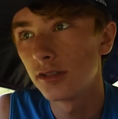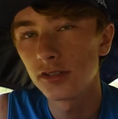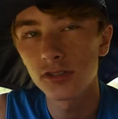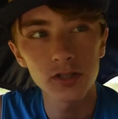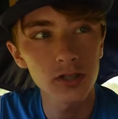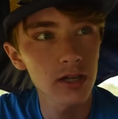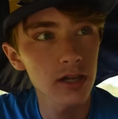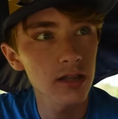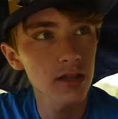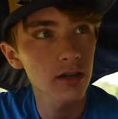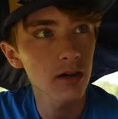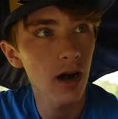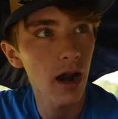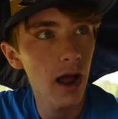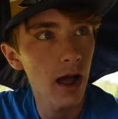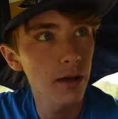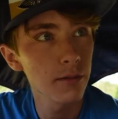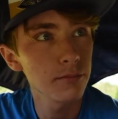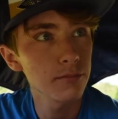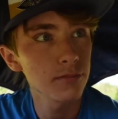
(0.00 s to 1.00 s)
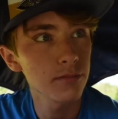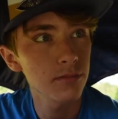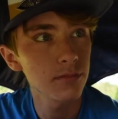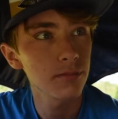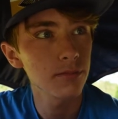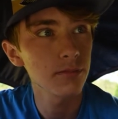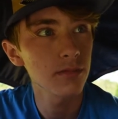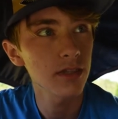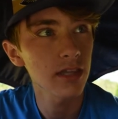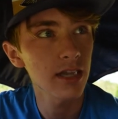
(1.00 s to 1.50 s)
So either I'm
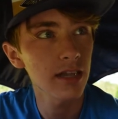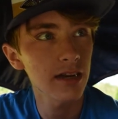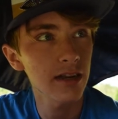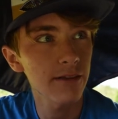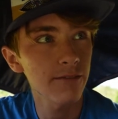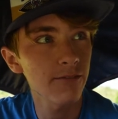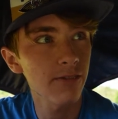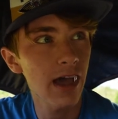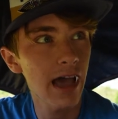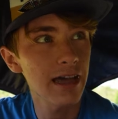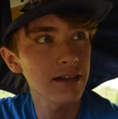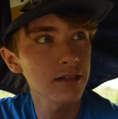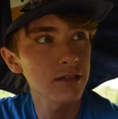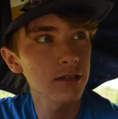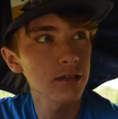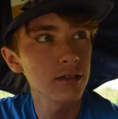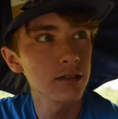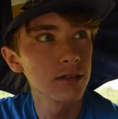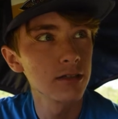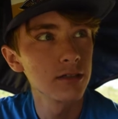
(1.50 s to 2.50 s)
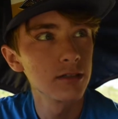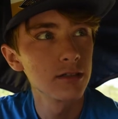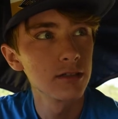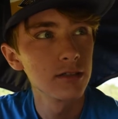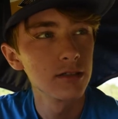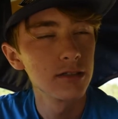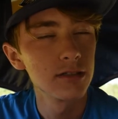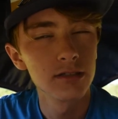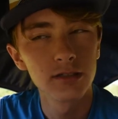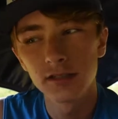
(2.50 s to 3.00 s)
getting fatter,
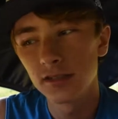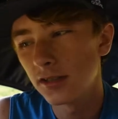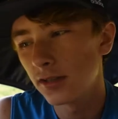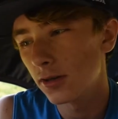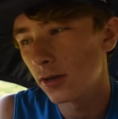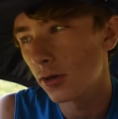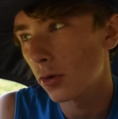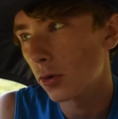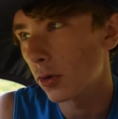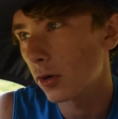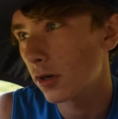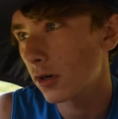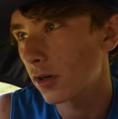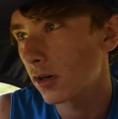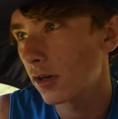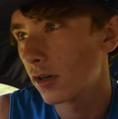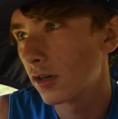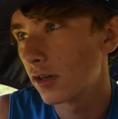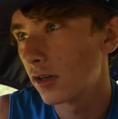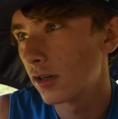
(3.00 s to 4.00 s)
or